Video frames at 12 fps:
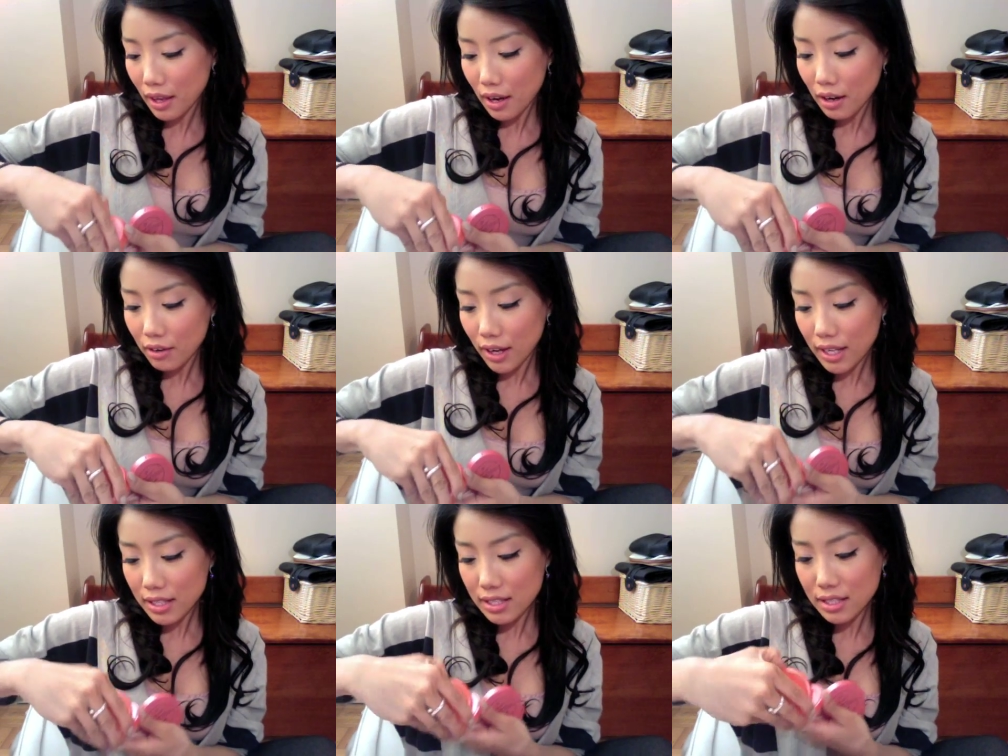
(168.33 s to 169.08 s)

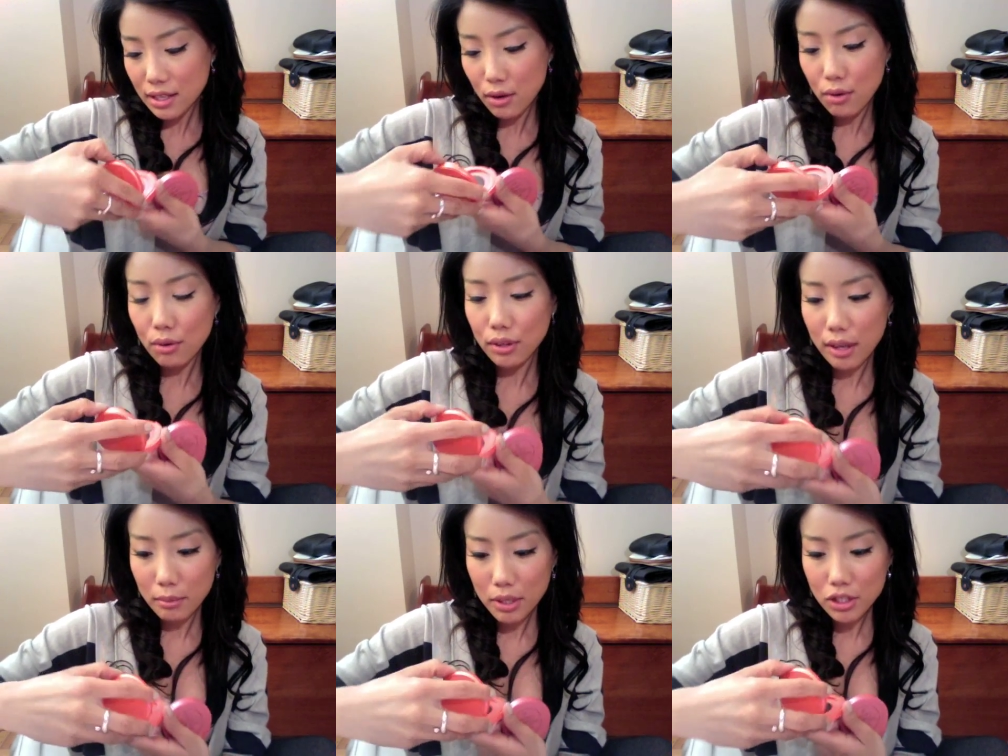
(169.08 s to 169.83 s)
Alright, so
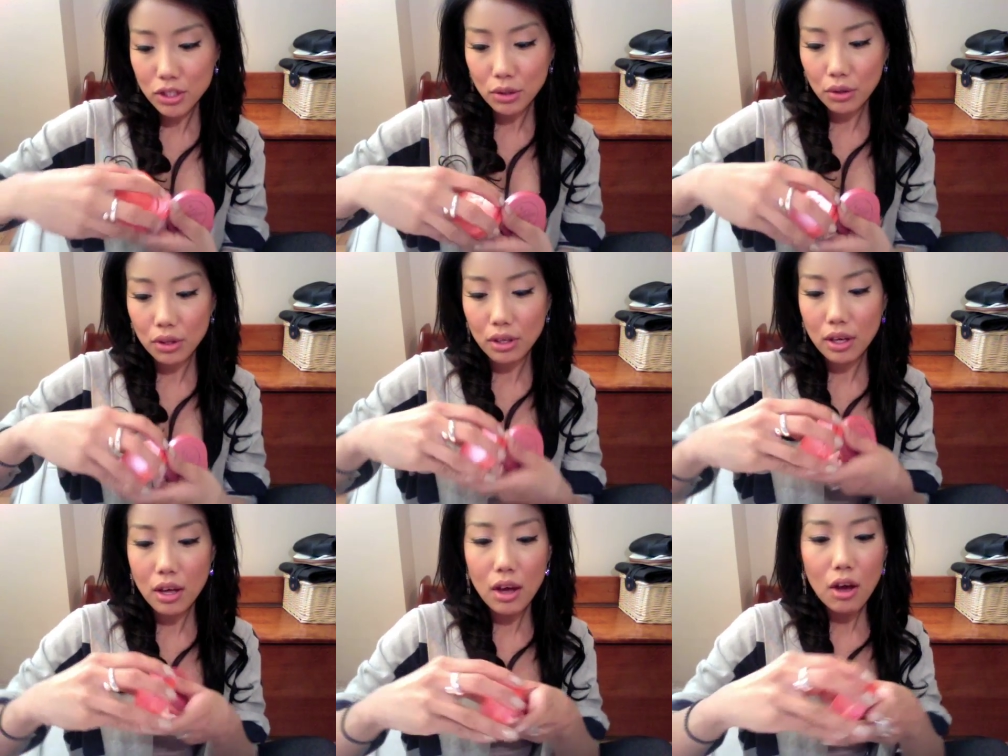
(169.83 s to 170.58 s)
let me show you the...
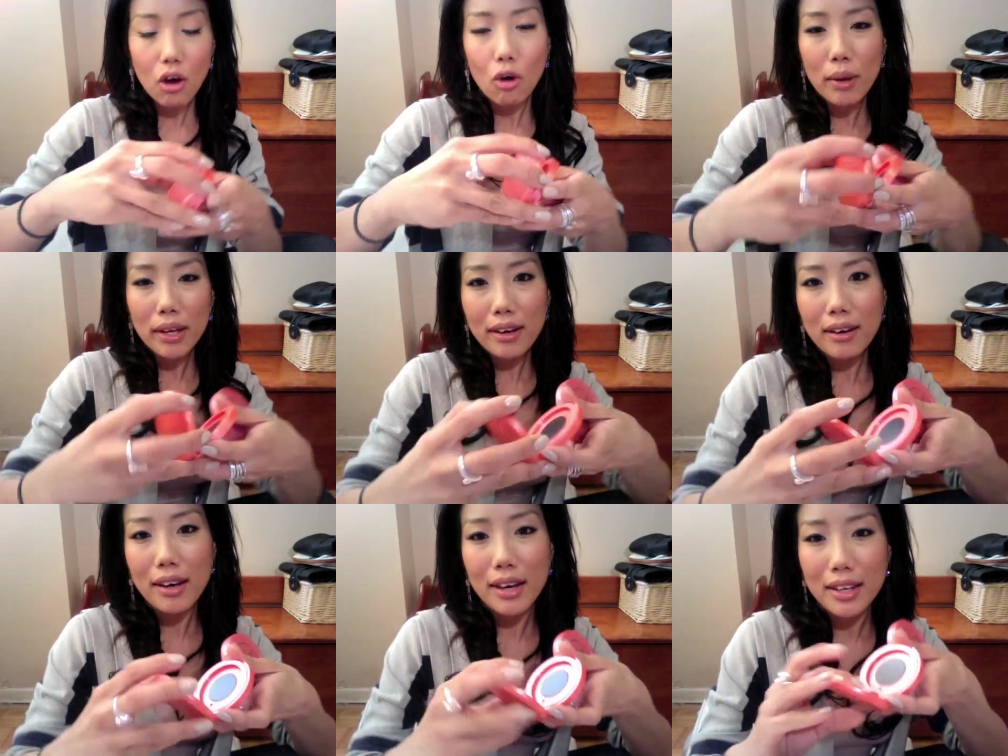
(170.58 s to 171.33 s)
Oh my
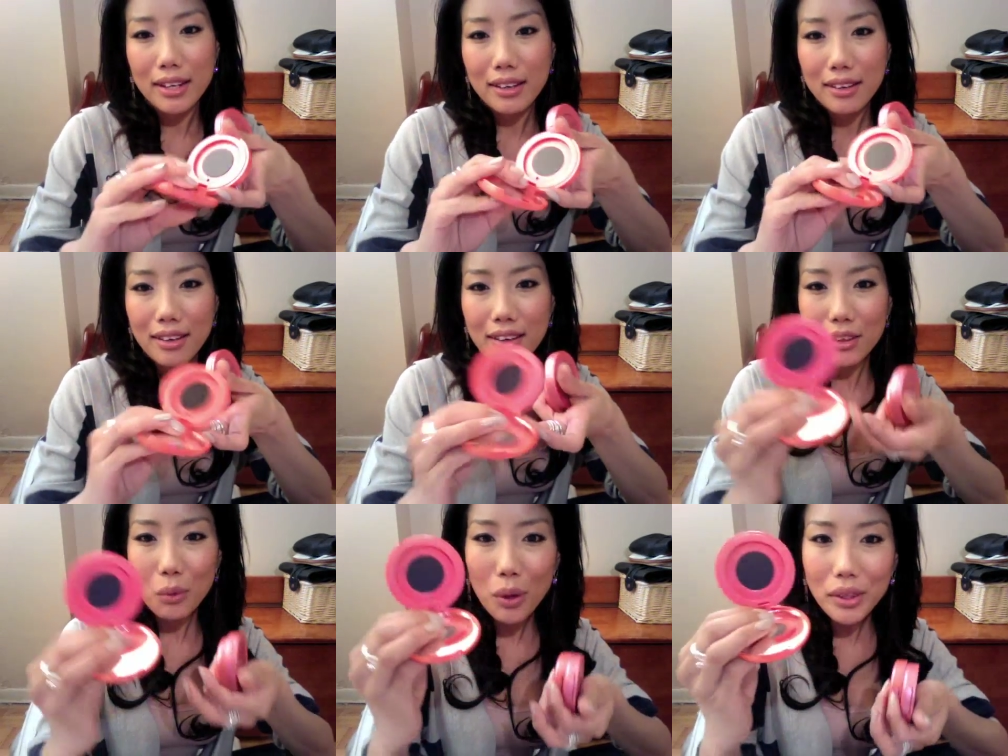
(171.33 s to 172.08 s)
god,
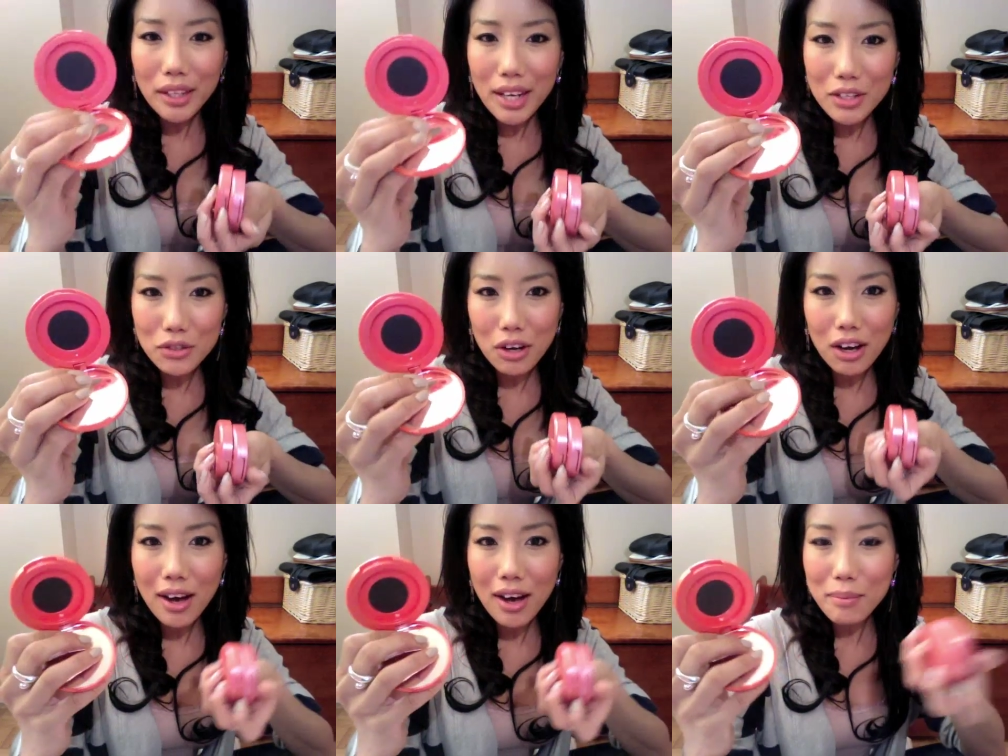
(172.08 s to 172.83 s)
the one that I
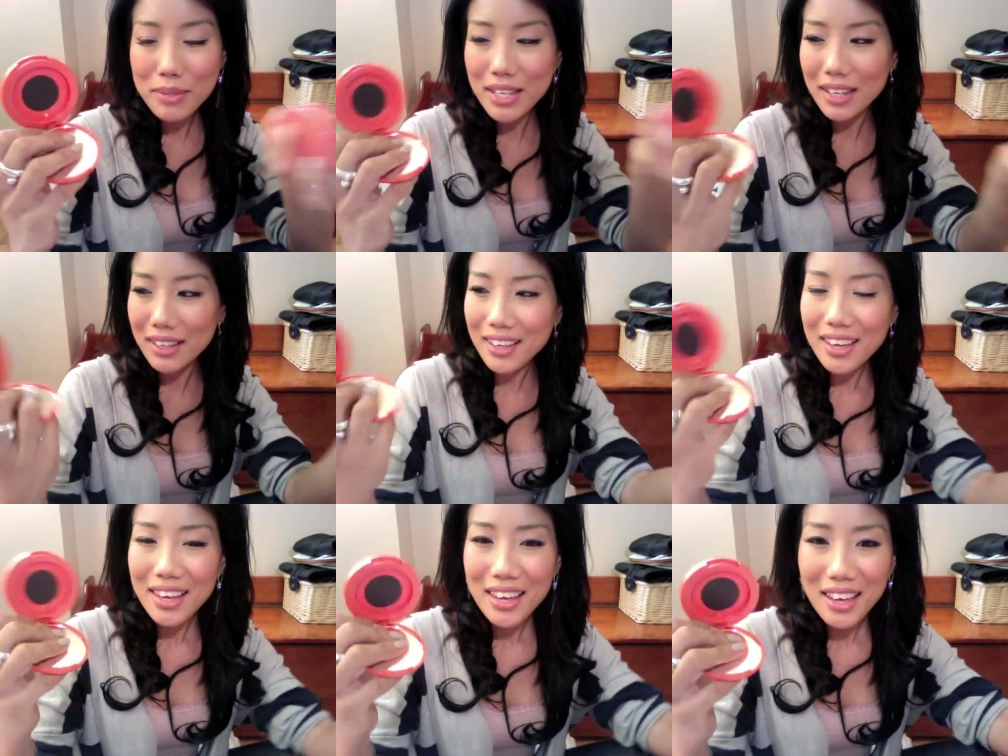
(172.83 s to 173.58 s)
dropped,
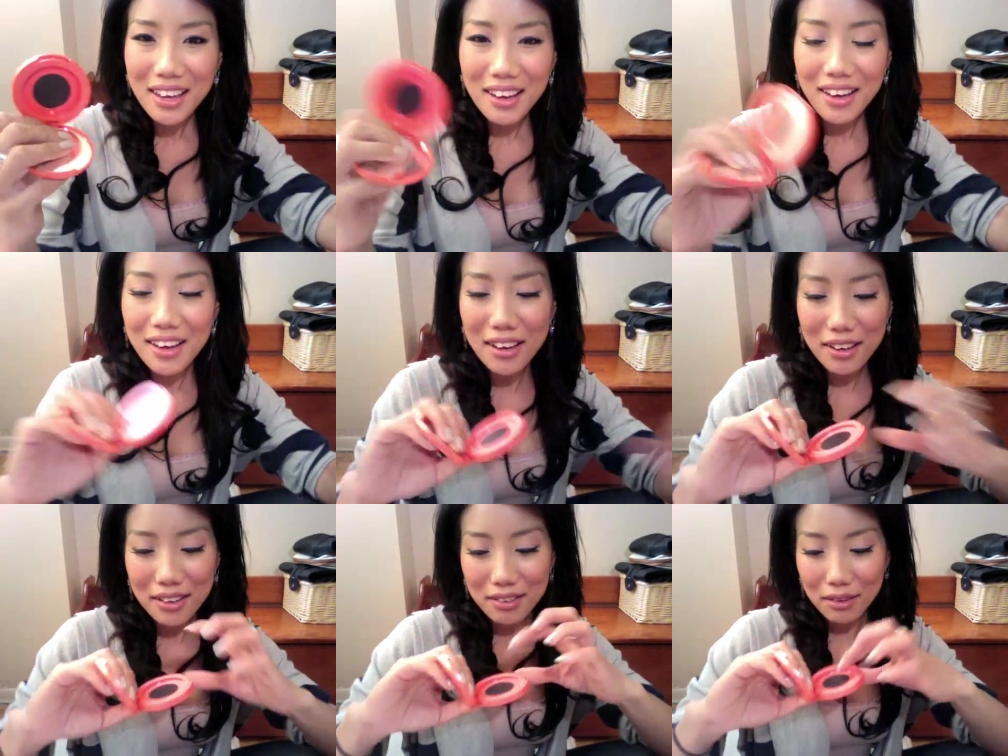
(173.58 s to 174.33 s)

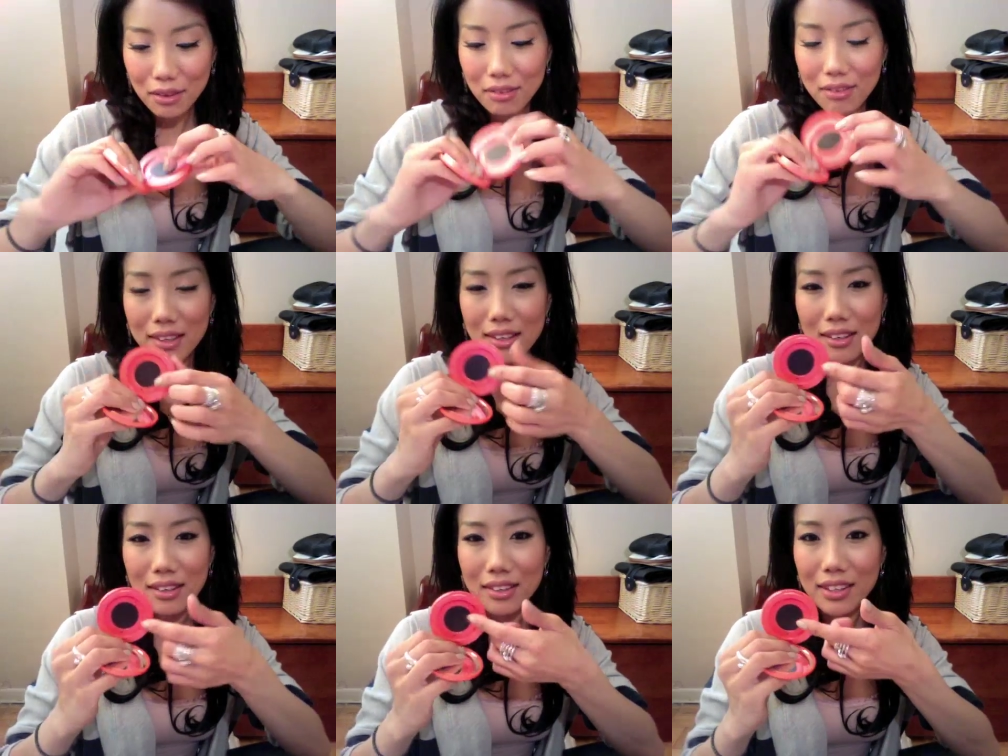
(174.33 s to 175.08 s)
uh,
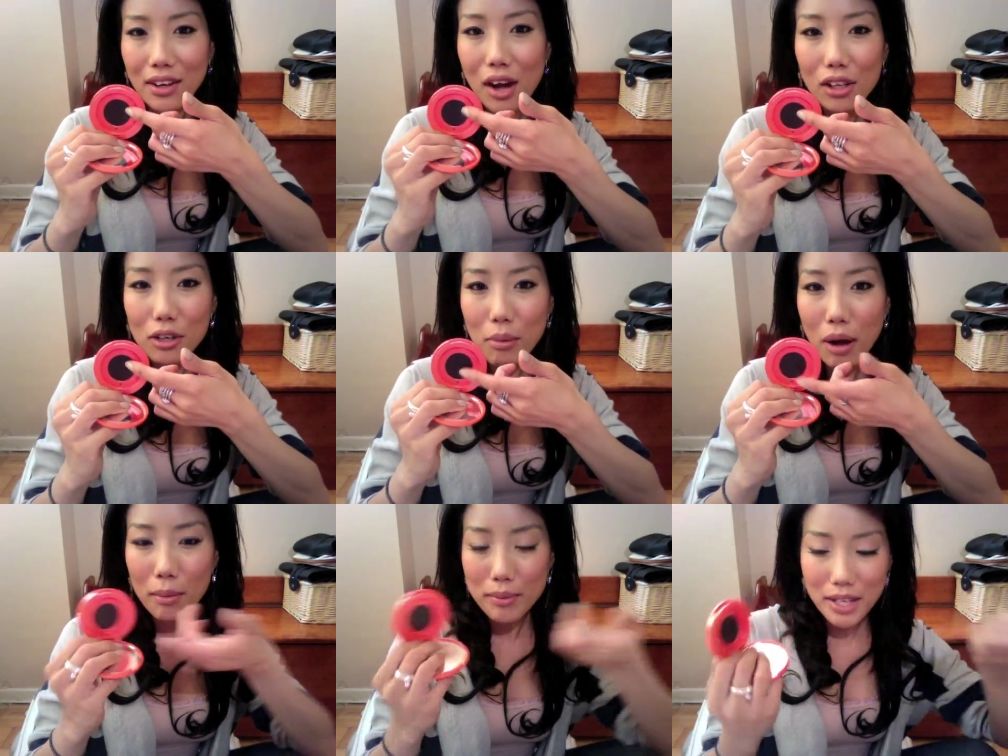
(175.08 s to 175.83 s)
the, the color
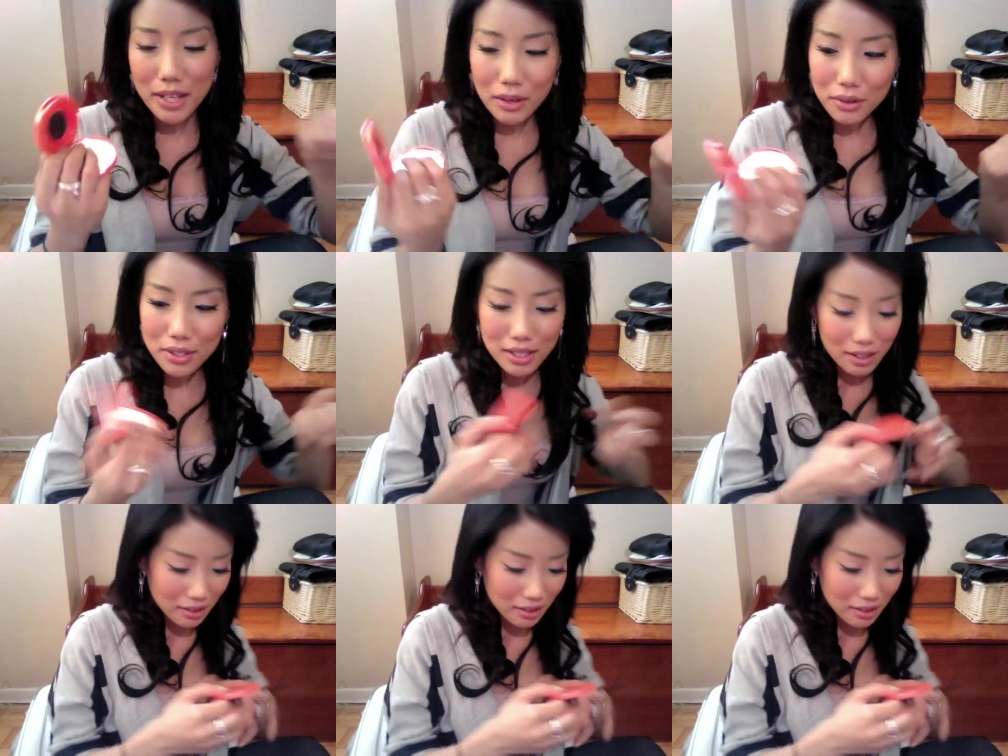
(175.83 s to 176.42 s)
popped out.